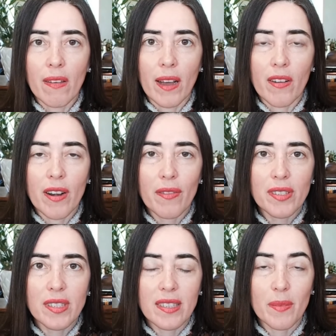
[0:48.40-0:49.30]
Our
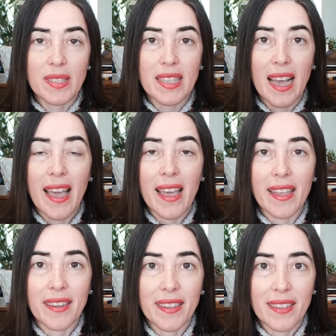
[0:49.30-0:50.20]
nervous system is
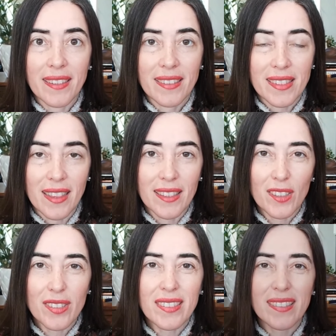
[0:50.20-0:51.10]
ahead. It's a
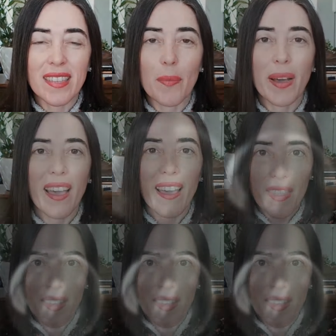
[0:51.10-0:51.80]
little step ahead.